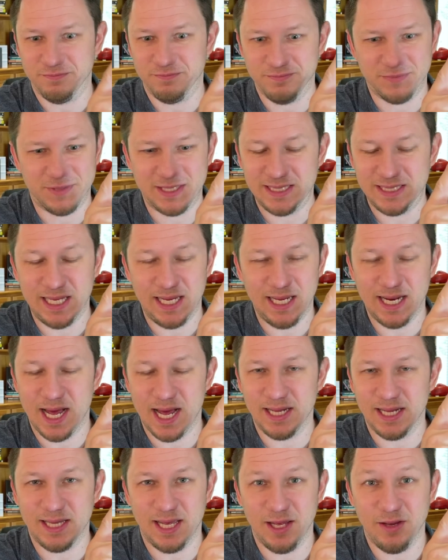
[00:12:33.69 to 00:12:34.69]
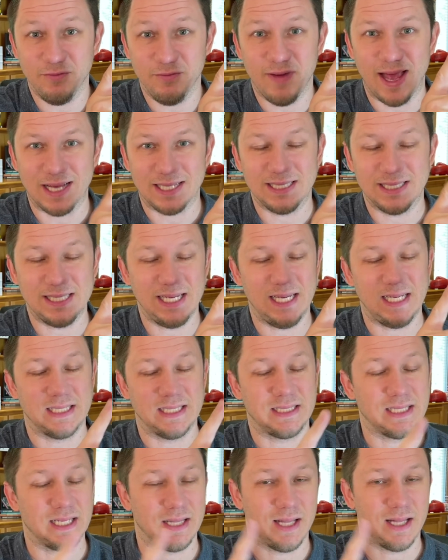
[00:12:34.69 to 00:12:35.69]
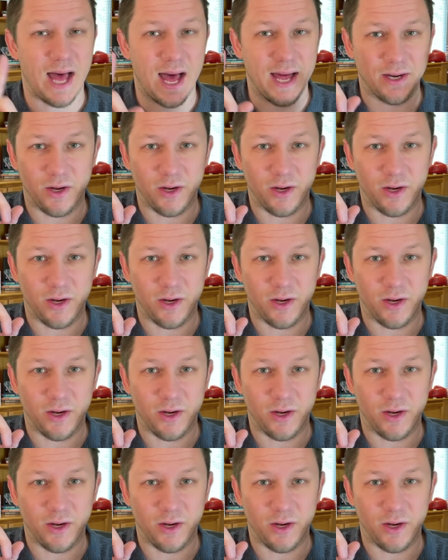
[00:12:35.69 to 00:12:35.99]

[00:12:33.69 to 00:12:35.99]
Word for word: C19 vaccines, a lot